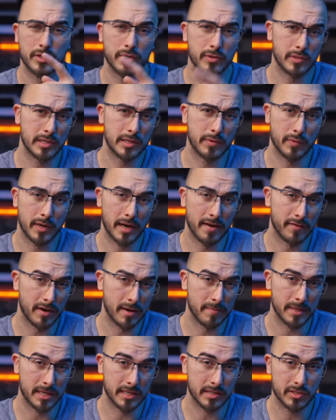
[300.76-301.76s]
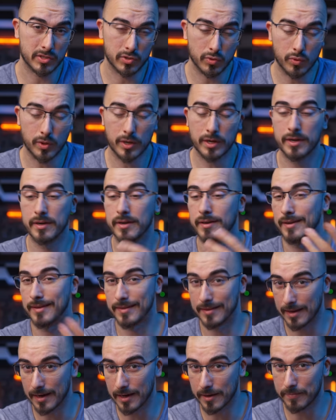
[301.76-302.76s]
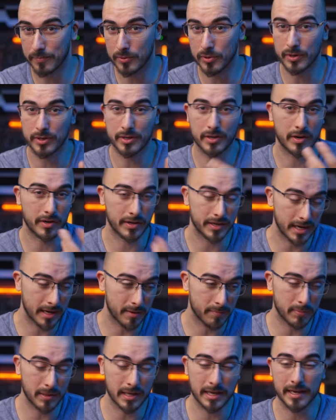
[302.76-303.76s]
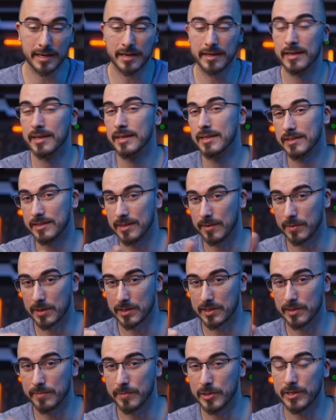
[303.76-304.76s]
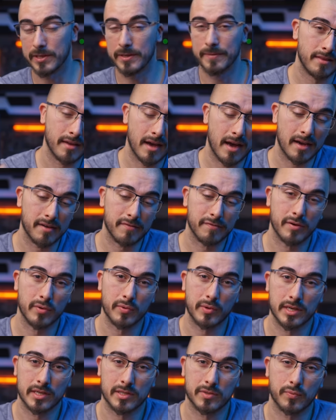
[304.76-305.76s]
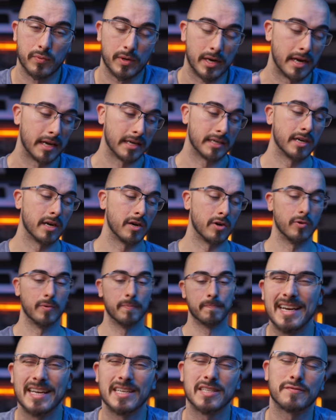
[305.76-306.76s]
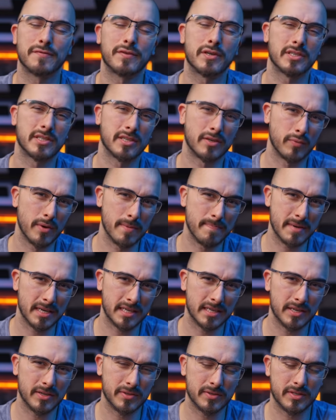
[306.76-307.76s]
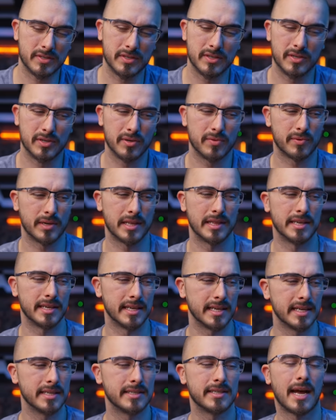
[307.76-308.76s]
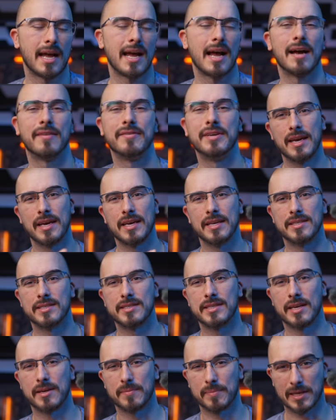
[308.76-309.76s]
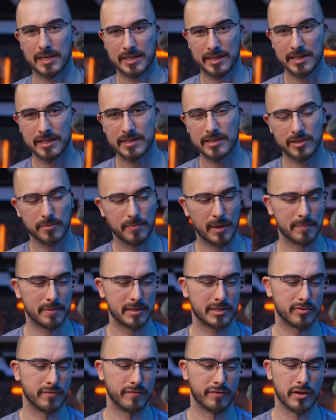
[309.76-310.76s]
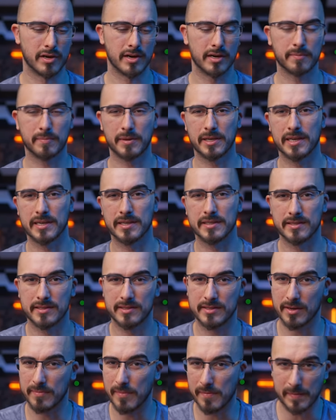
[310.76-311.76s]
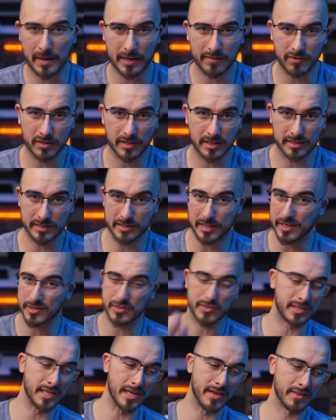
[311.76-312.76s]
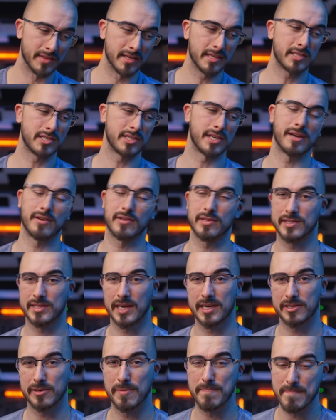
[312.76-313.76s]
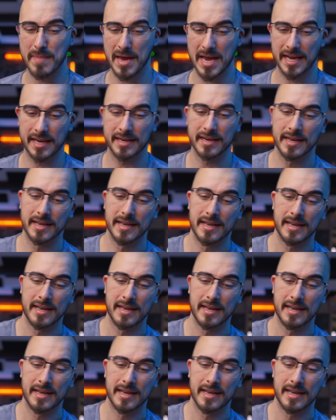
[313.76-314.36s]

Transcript: usually whenever I'm in a store, in the airport, on an airplane, something similar, the iPhone is where I go. And as far as equipment goes, you don't really need to have a setup like this to be able to vlog, because some of my vlogs that you see on this channel is actually made